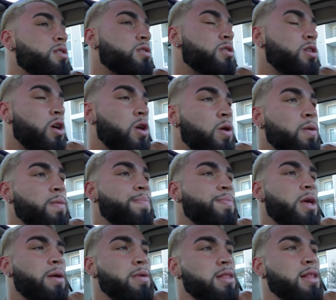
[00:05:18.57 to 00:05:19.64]
So,
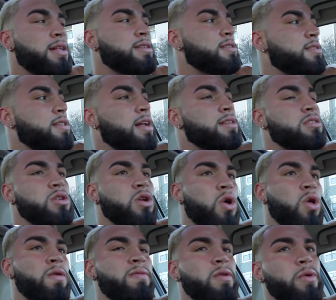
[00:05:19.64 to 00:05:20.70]
I mean, that's that's the
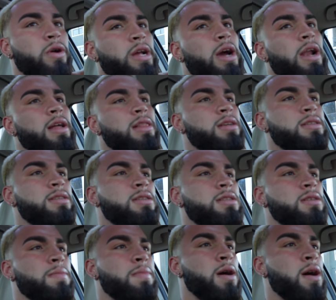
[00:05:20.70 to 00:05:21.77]
goal of the workout at
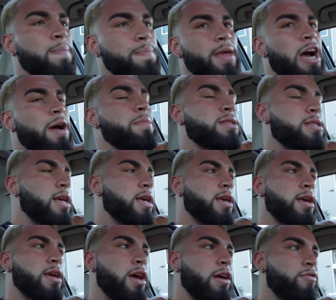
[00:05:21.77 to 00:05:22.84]
least. But I've been
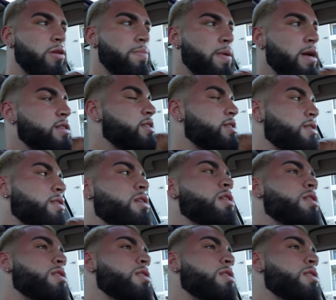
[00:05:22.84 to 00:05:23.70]
taking every bench